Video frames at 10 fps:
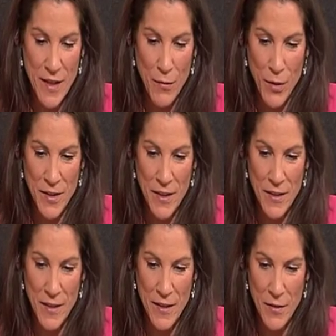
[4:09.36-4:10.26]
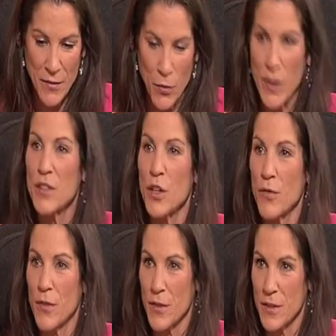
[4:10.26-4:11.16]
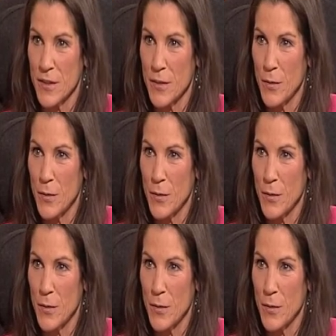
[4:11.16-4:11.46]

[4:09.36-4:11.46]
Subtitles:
I've worked in, voiceovers,